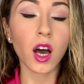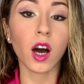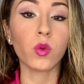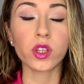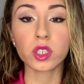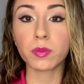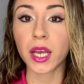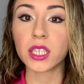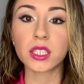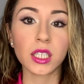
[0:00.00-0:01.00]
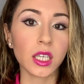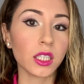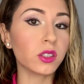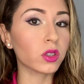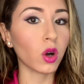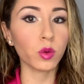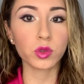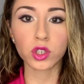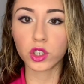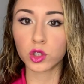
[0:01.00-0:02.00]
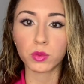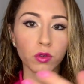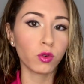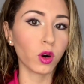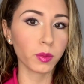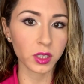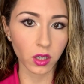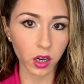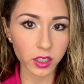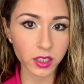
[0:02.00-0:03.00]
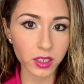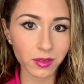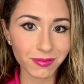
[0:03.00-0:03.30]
uh, whether it's paintings, sculptures, performance art.